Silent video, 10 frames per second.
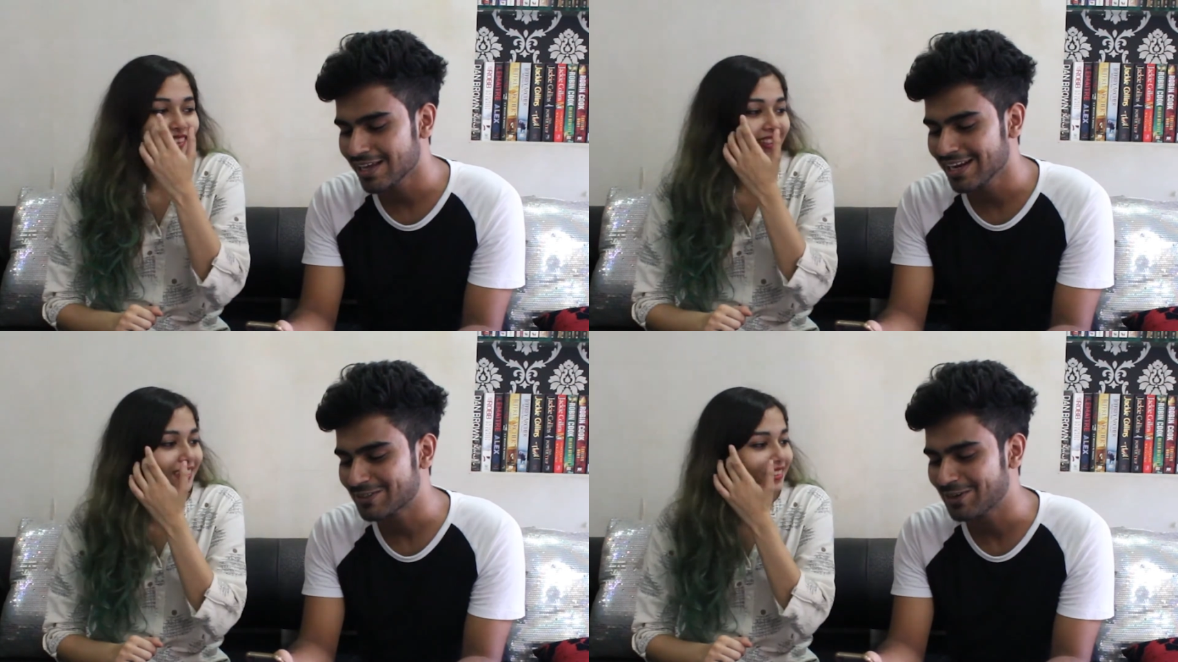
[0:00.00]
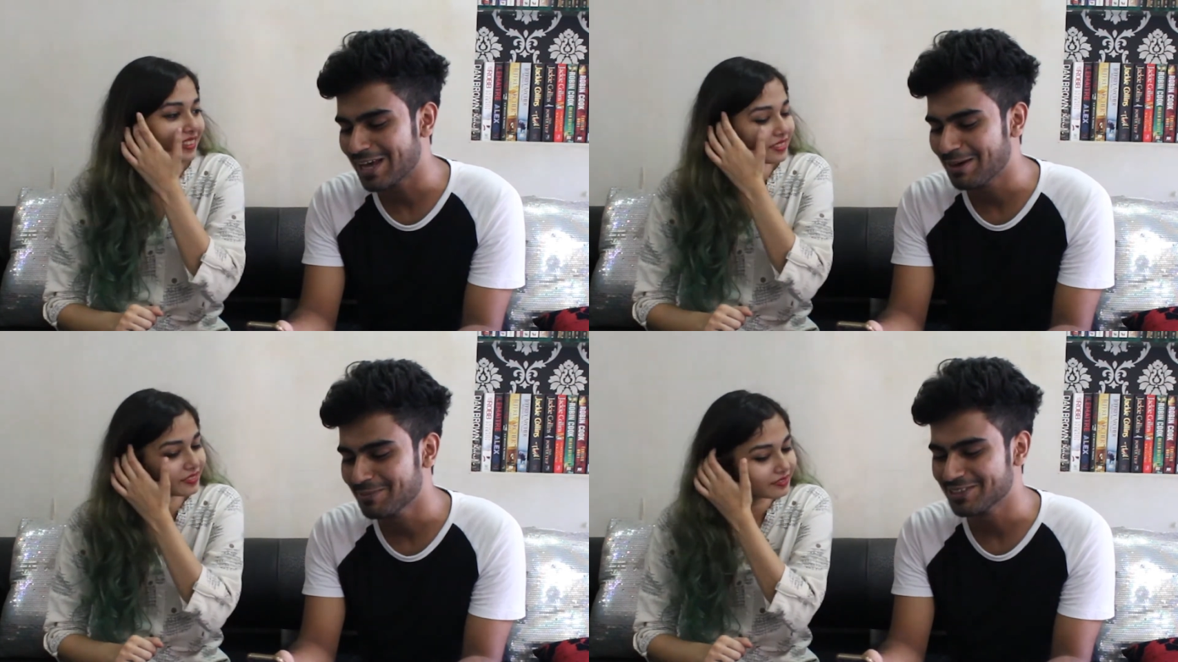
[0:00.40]
Speaker 1: and I told
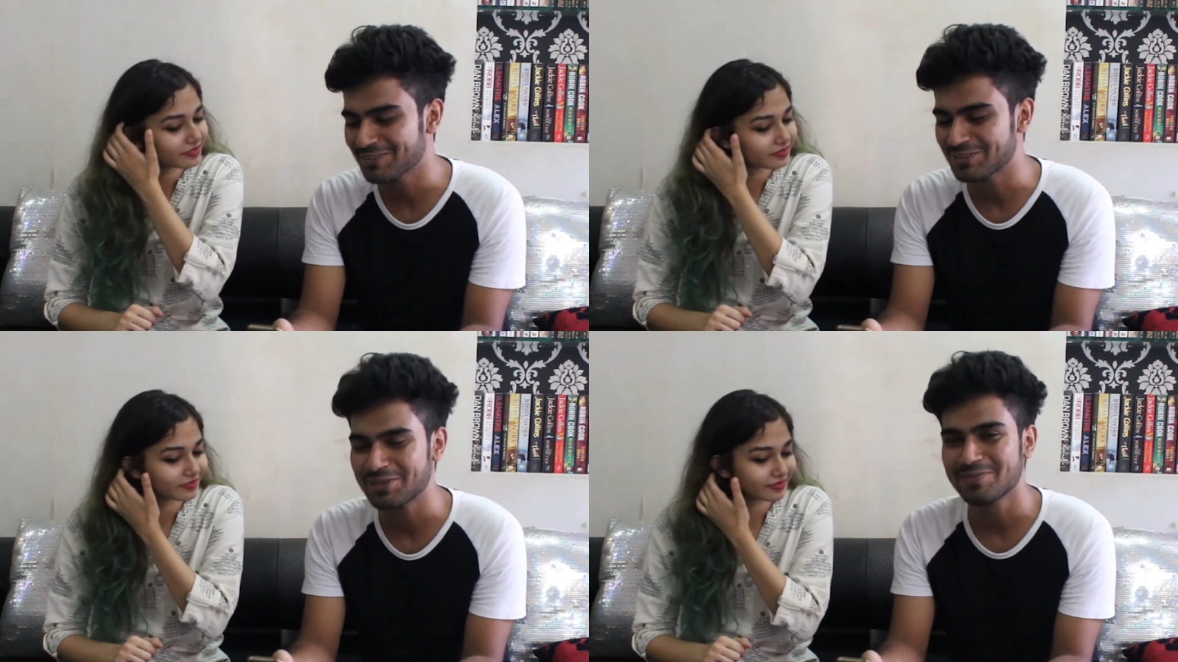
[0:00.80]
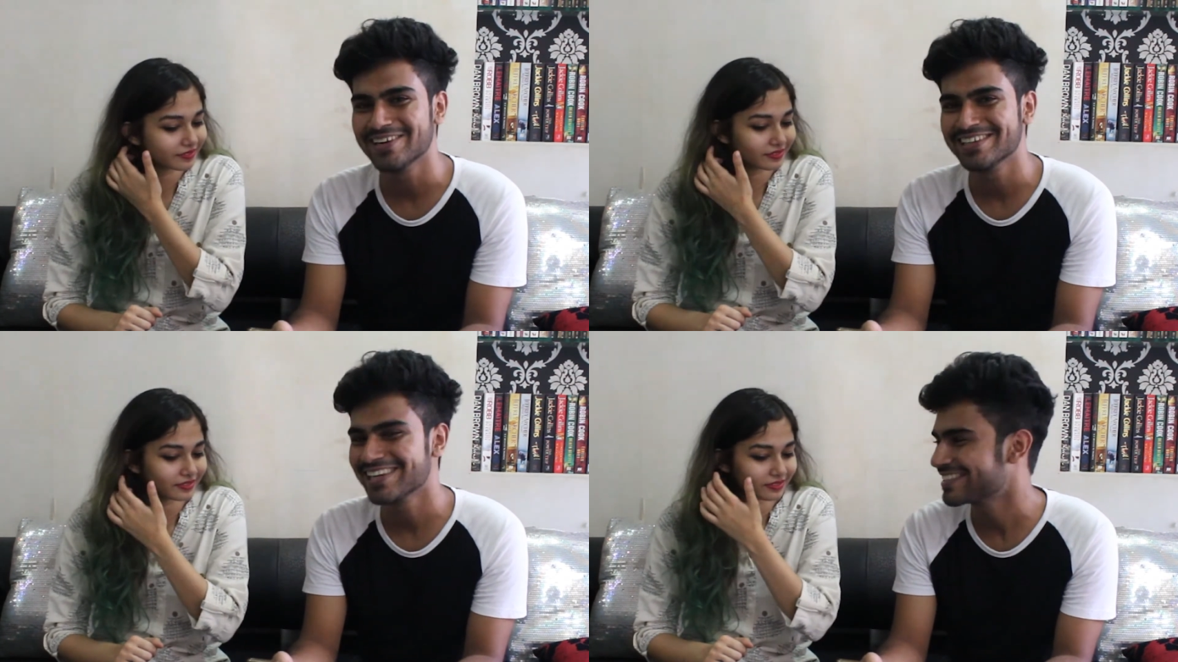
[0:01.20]
her I'm a
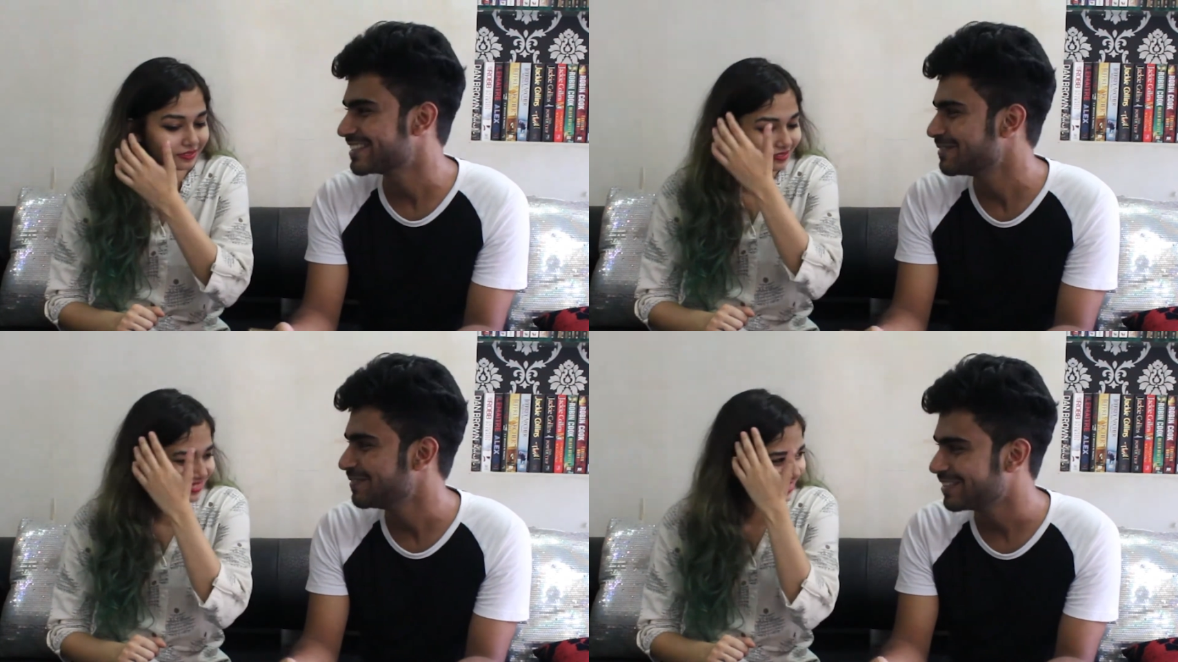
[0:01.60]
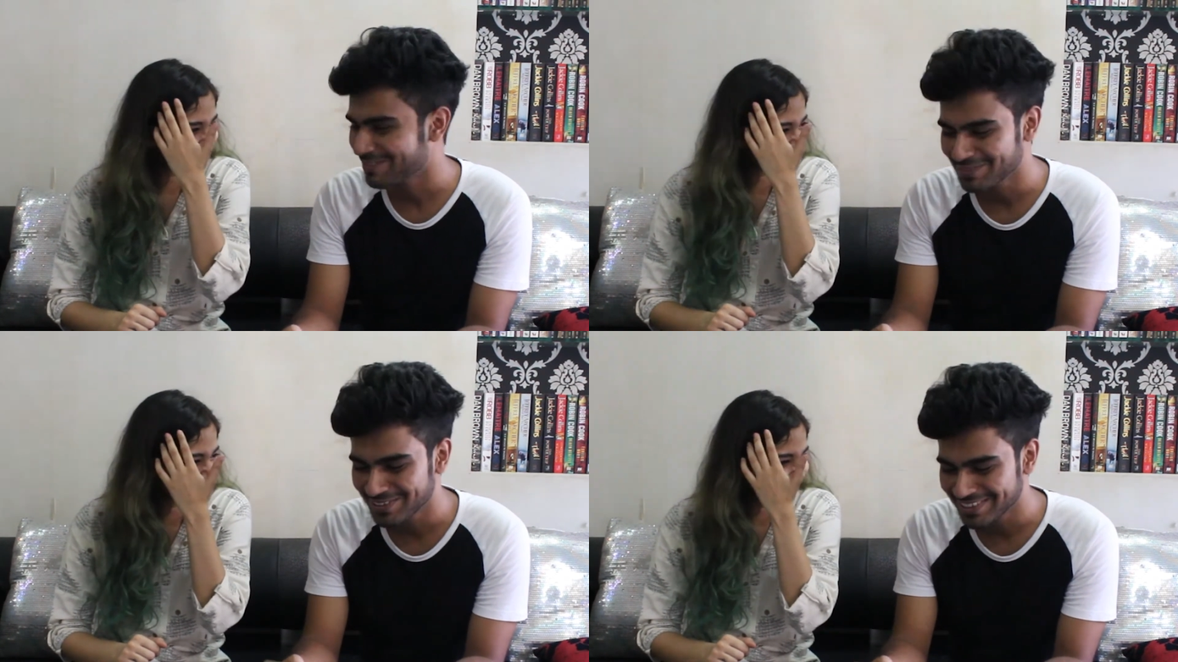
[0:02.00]
YouTuber, like just to be
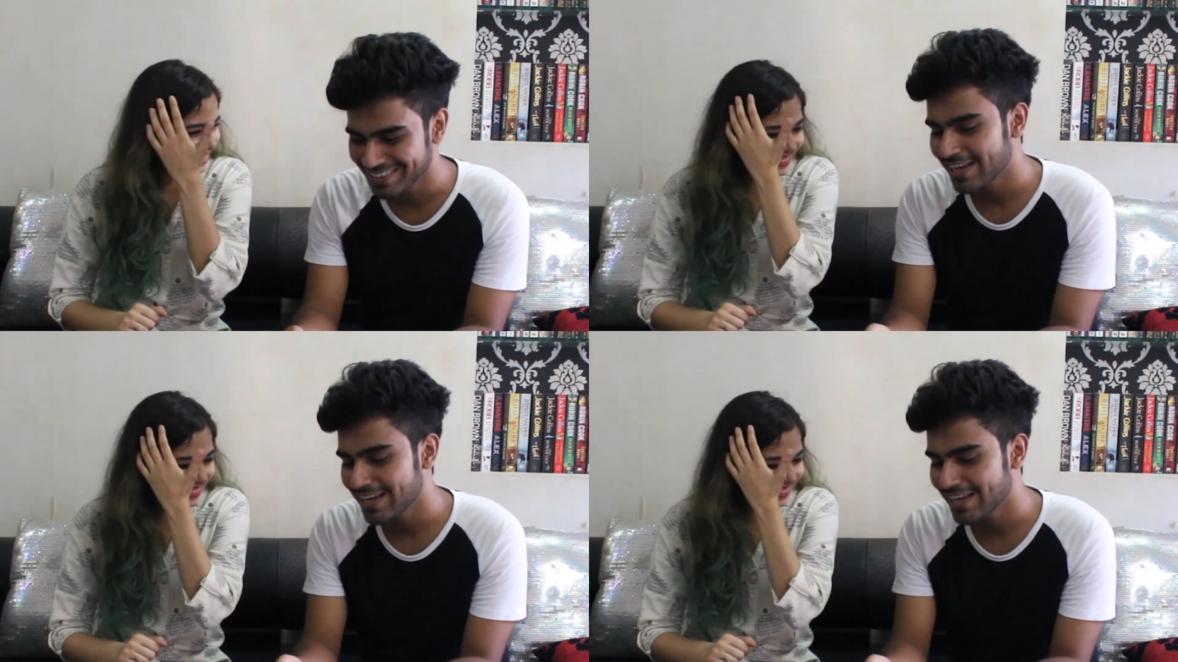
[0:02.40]
cool,